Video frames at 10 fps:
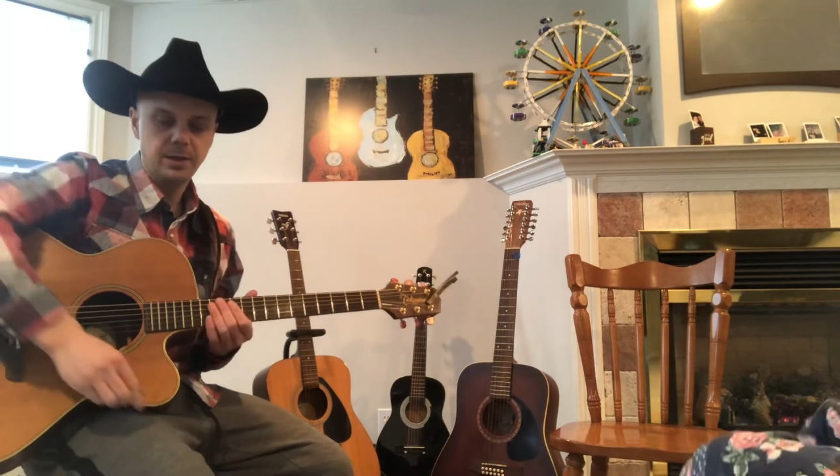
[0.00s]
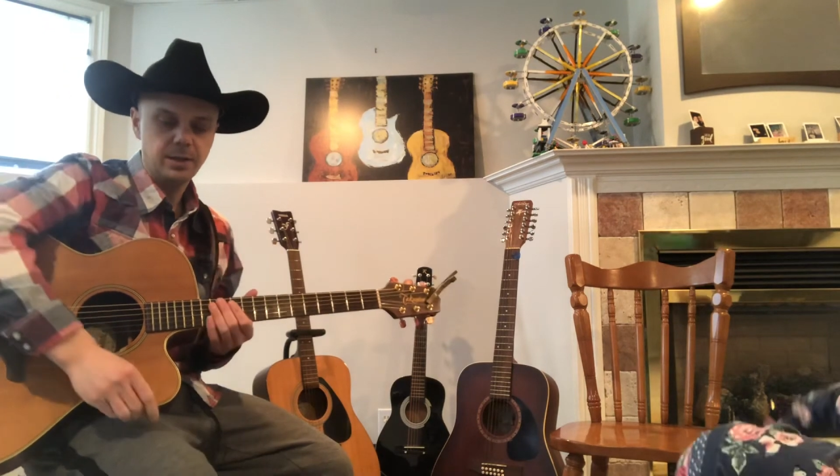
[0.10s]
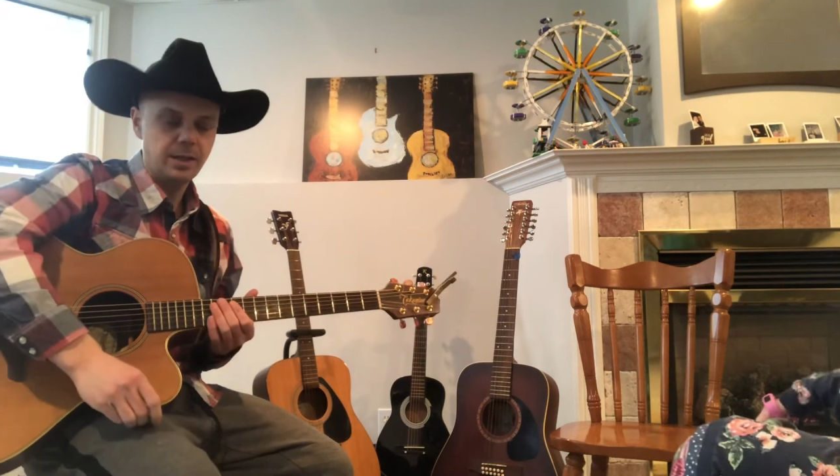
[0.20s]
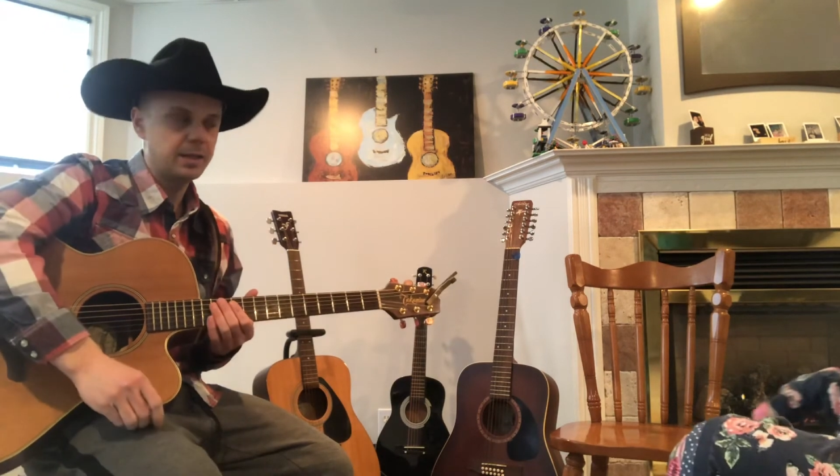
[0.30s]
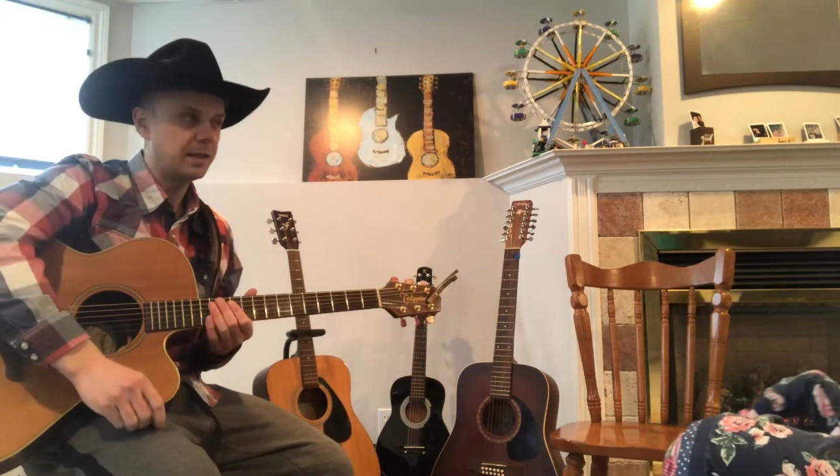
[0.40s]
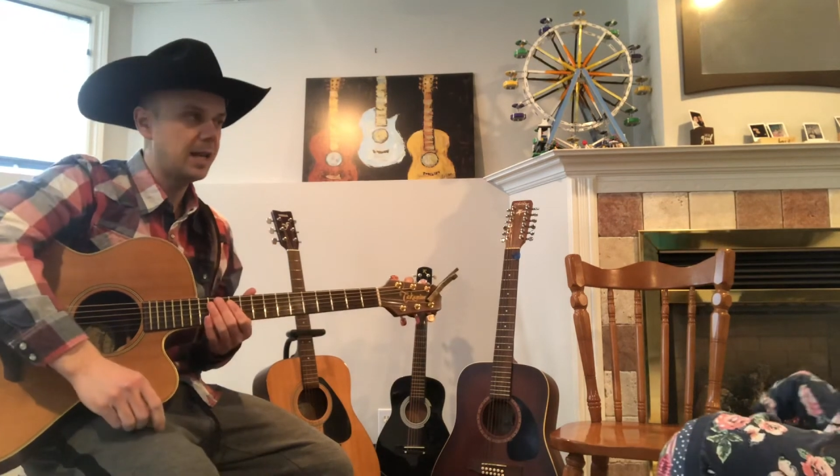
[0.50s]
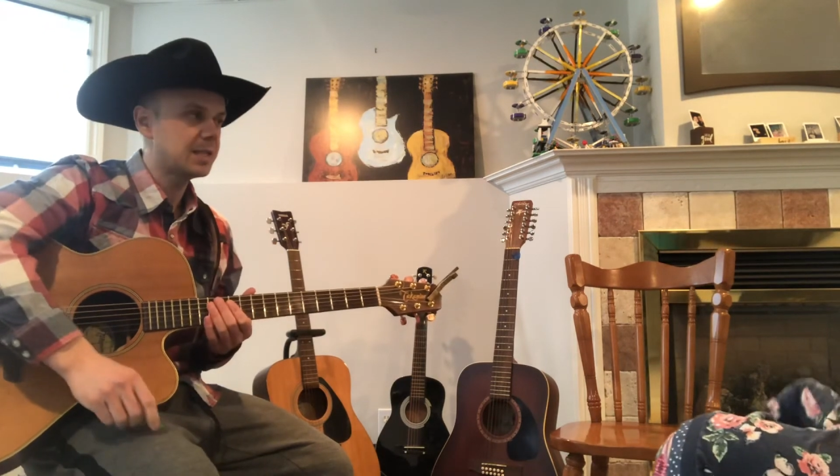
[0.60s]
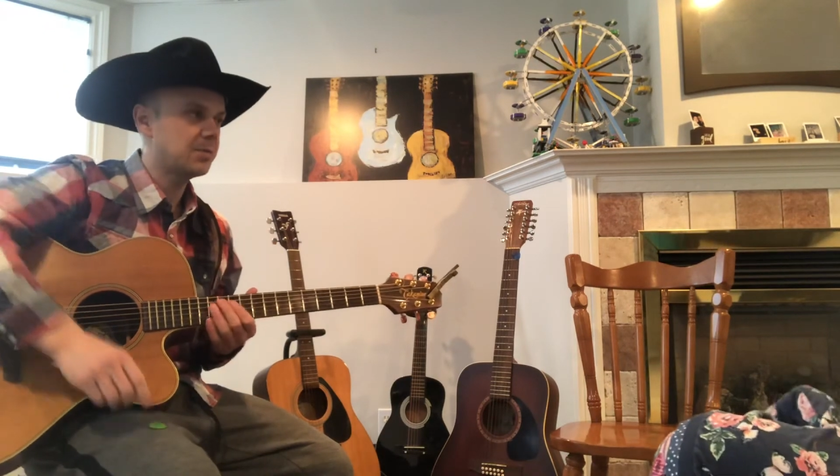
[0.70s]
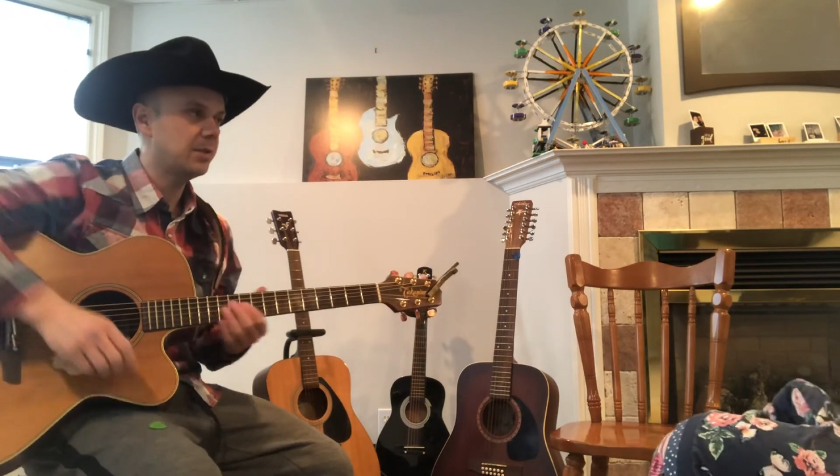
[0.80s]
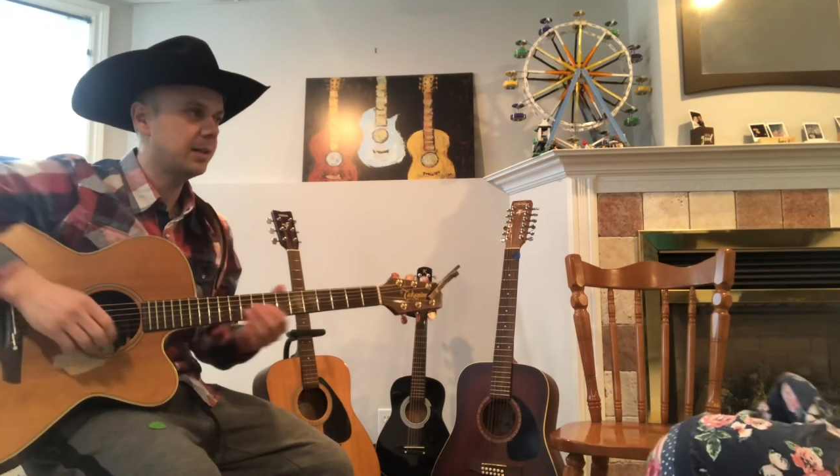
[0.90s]
Okay, the
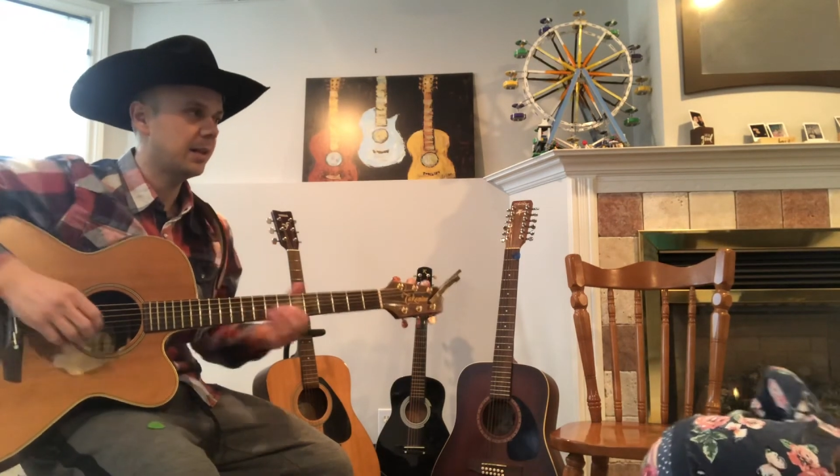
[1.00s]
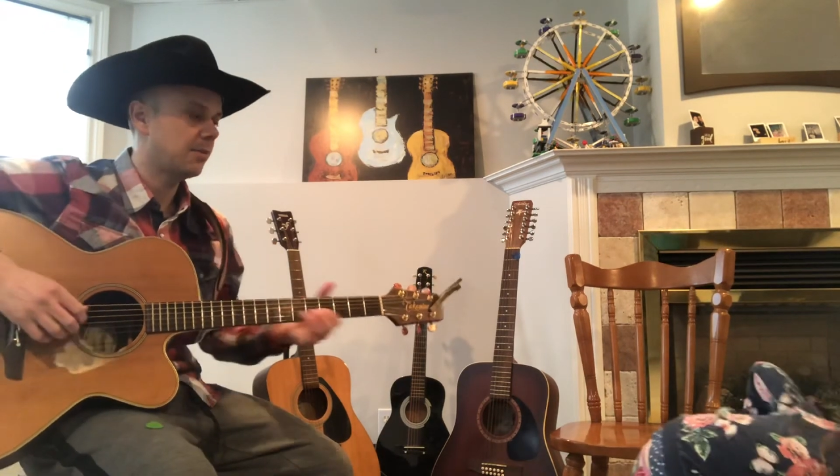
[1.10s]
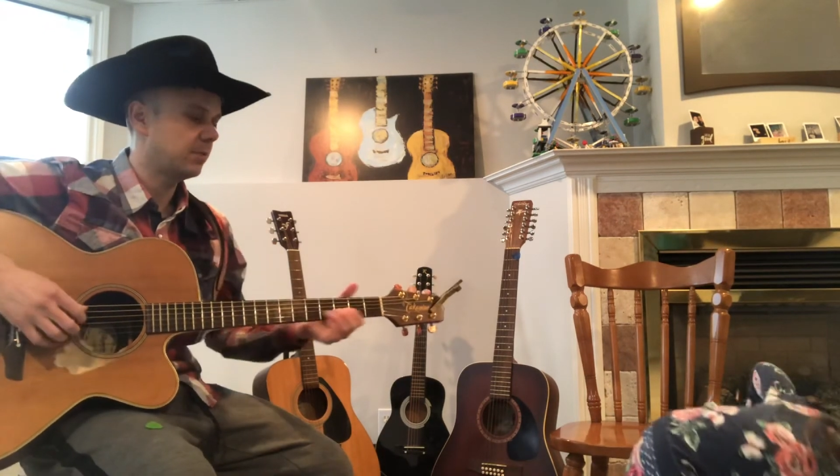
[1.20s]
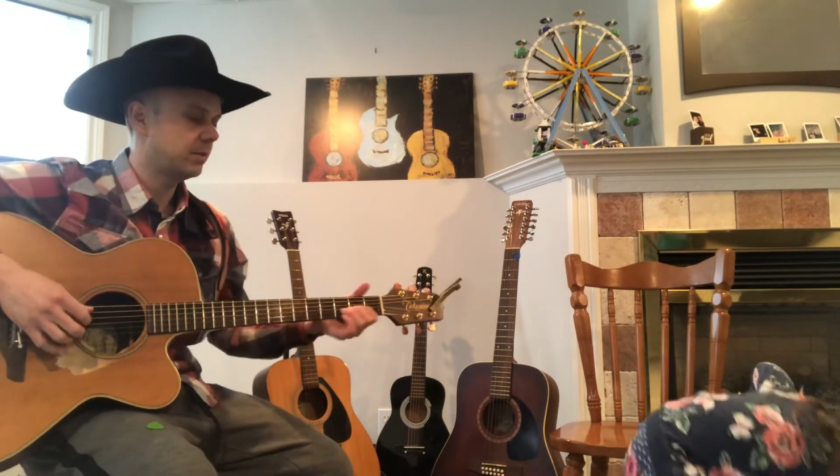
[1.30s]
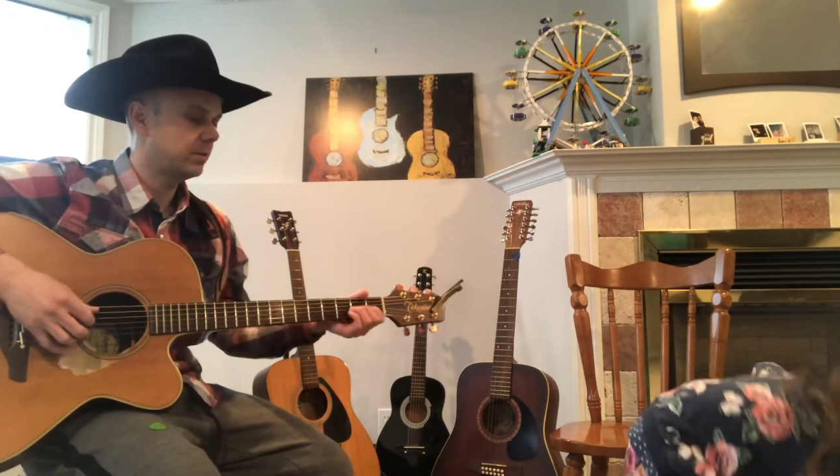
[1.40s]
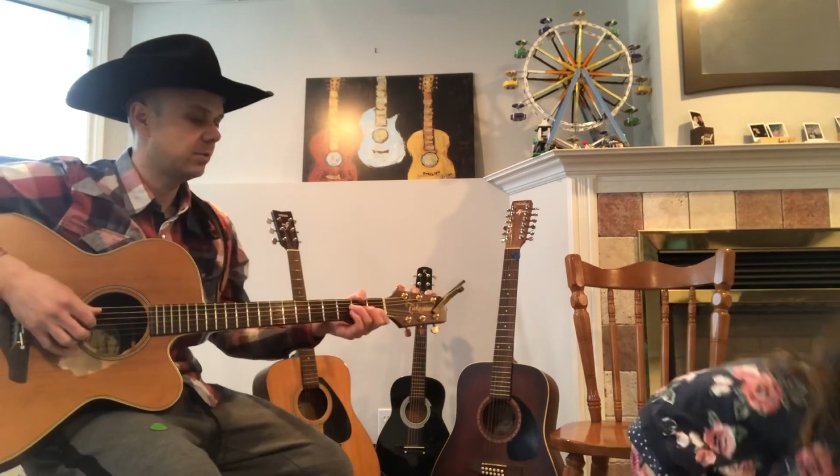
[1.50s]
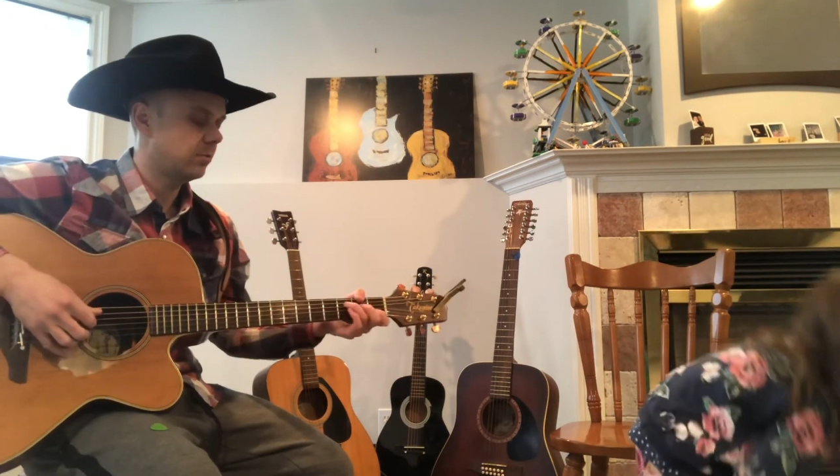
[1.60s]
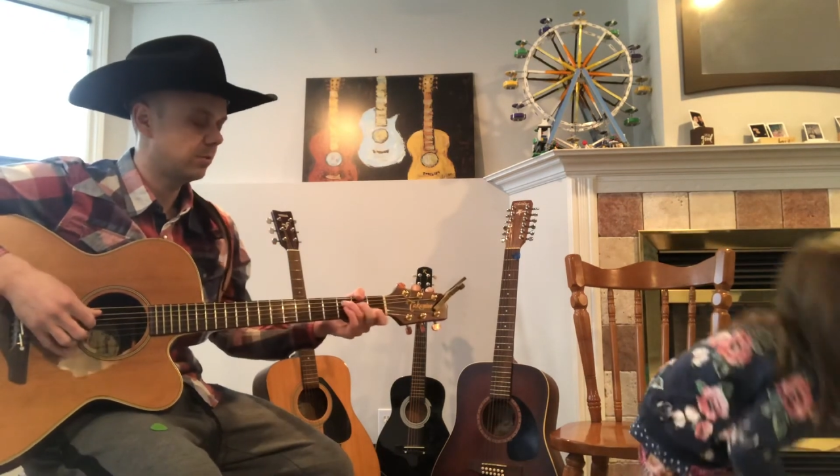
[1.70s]
last one I want to do.